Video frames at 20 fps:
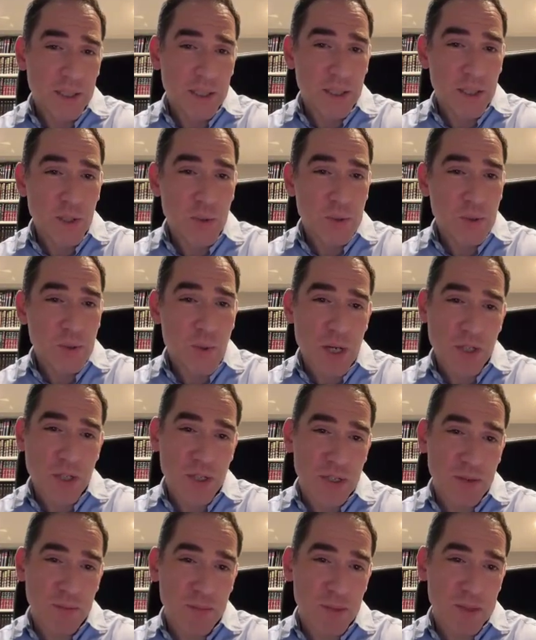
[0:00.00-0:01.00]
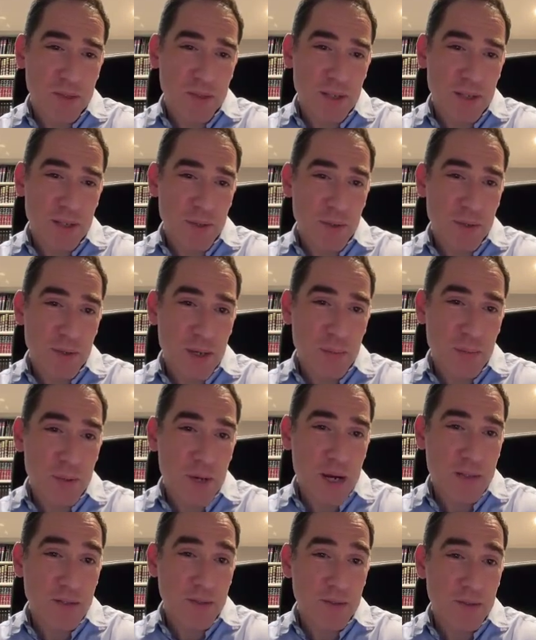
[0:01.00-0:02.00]
a cute question, but I don't know how
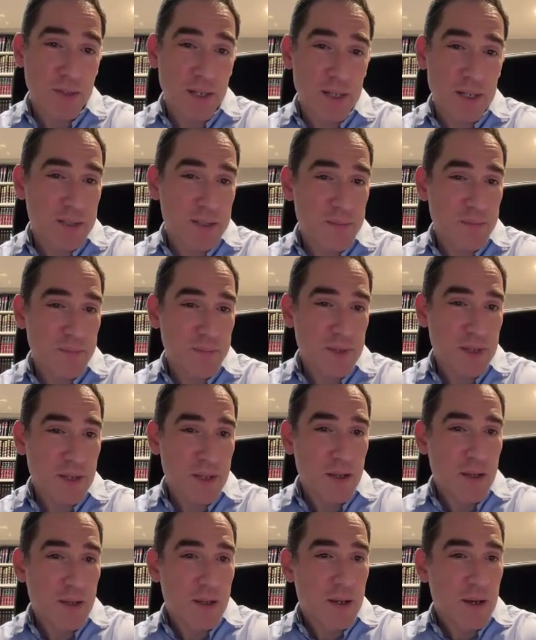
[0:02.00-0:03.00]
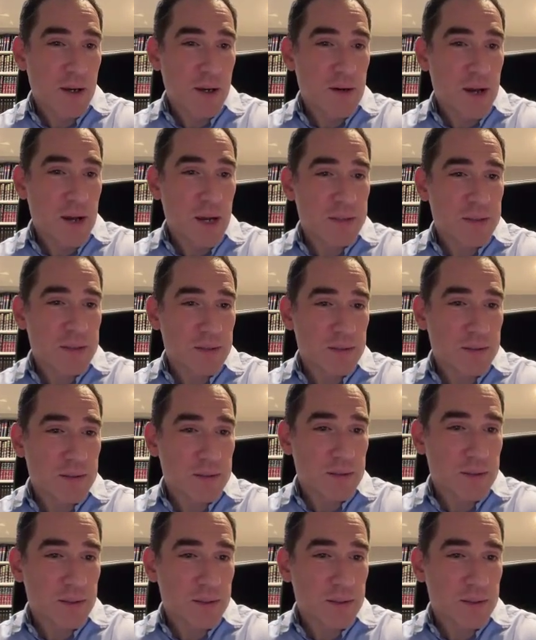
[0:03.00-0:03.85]
practical that is. All right.